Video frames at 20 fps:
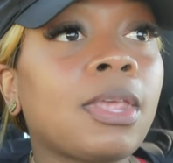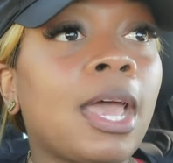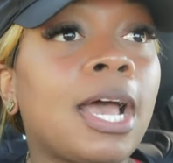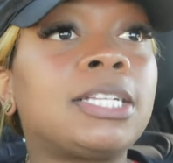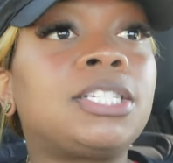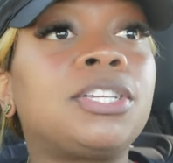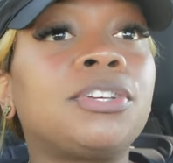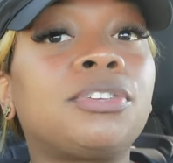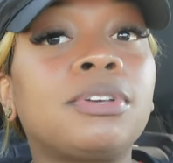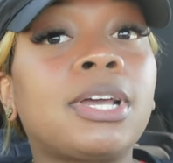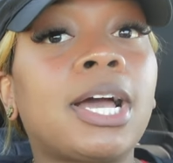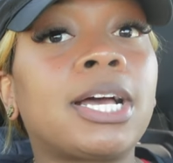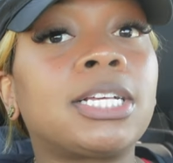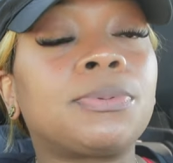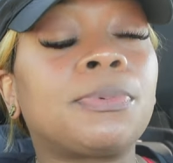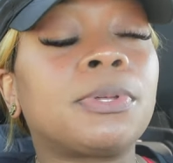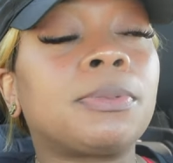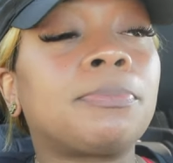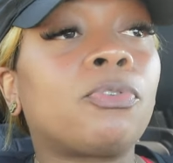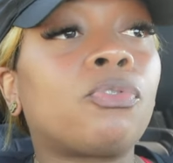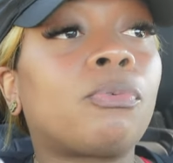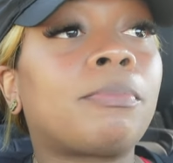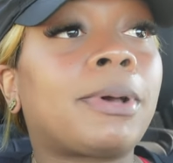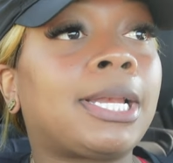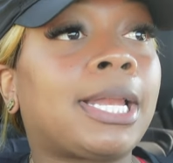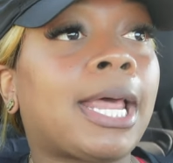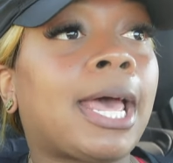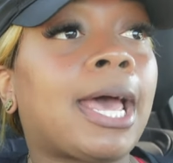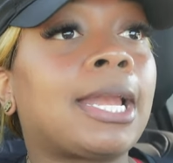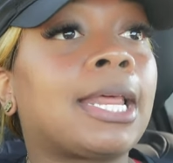I took you guys with me when my
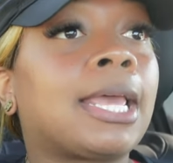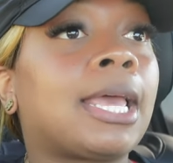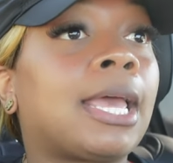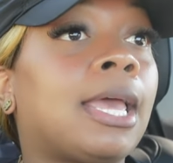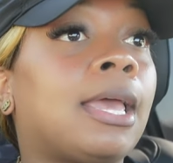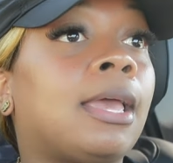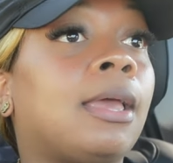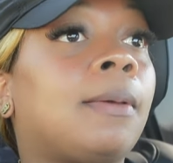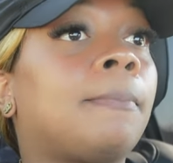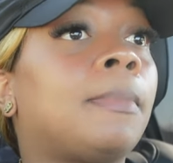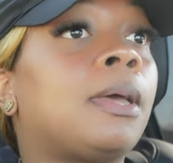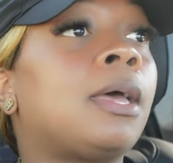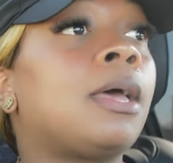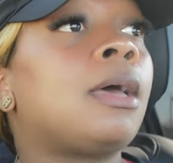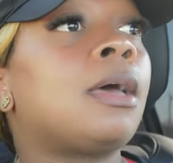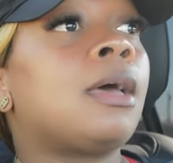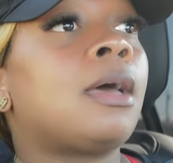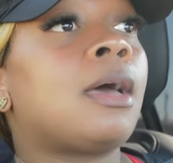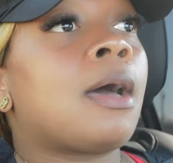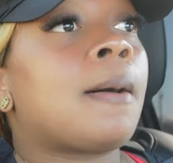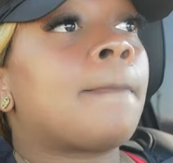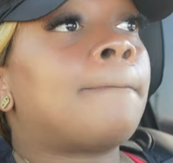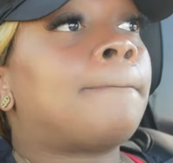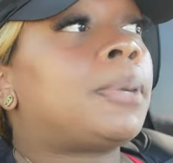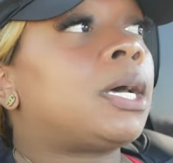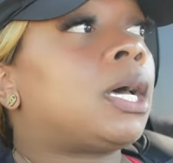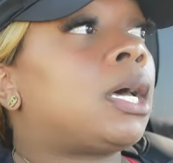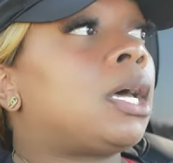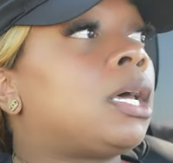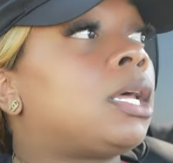dad came.
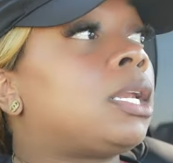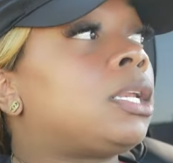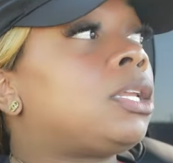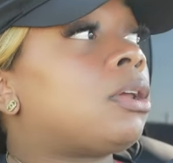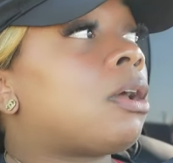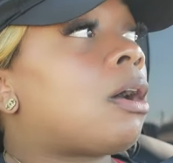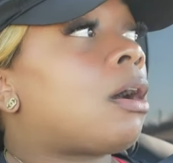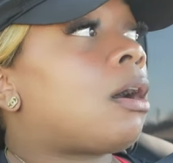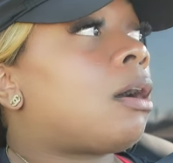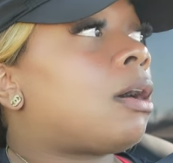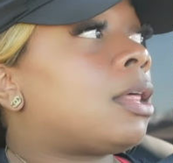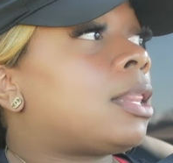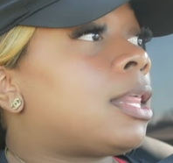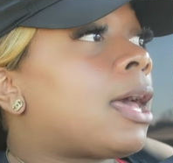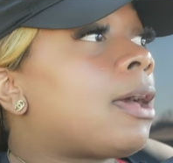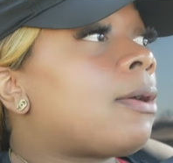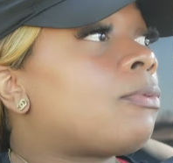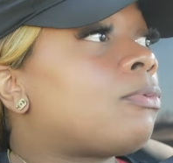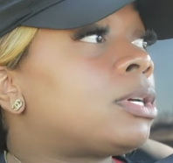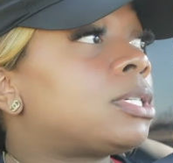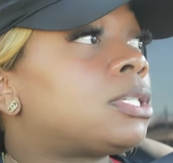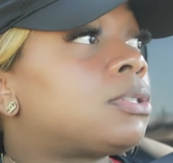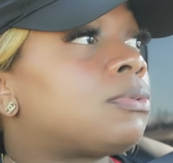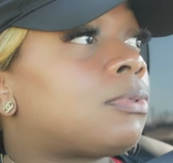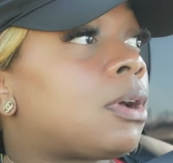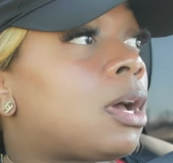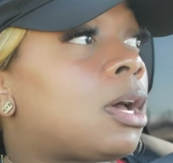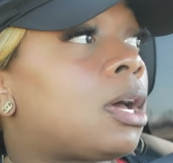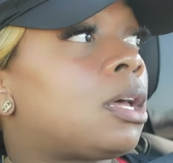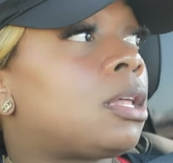But y'all, that
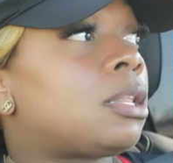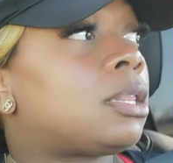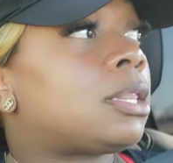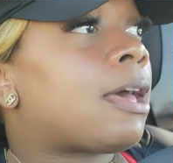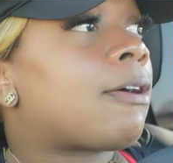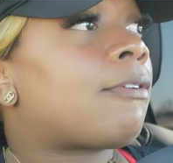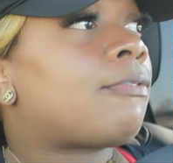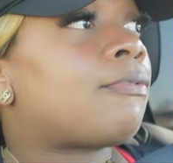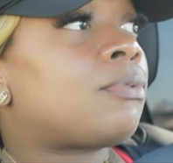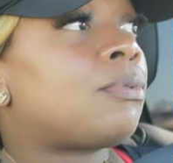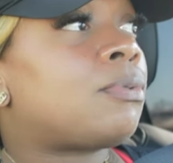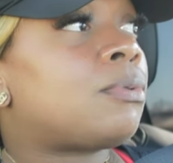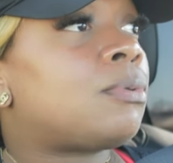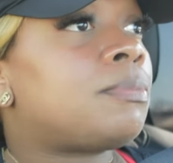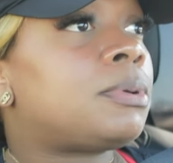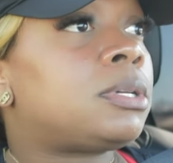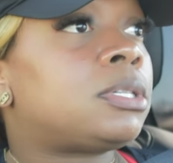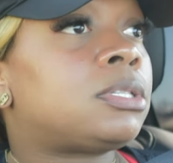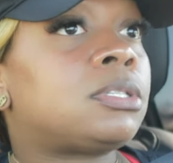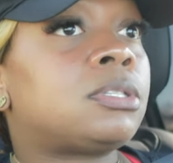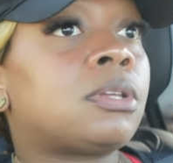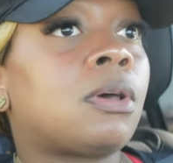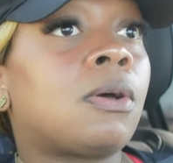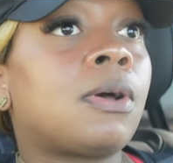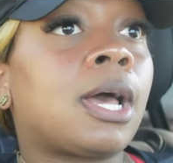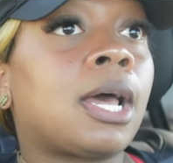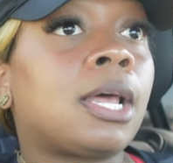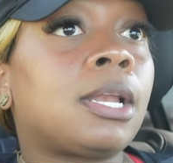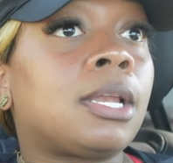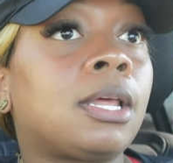restaurant, that food be so
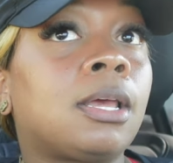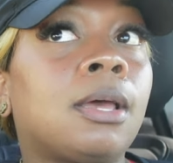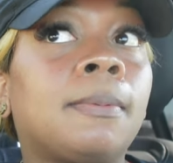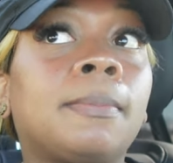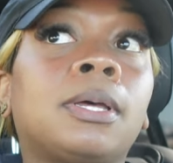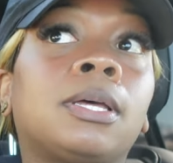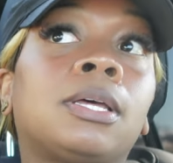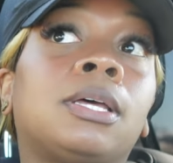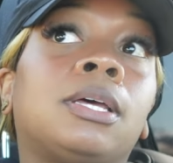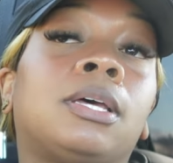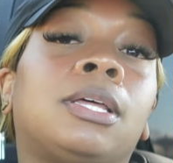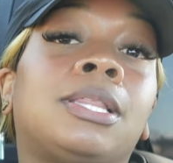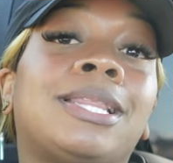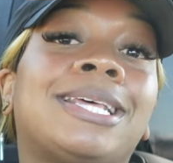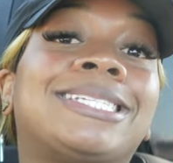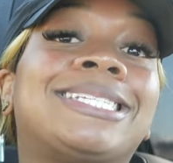goddamn good. The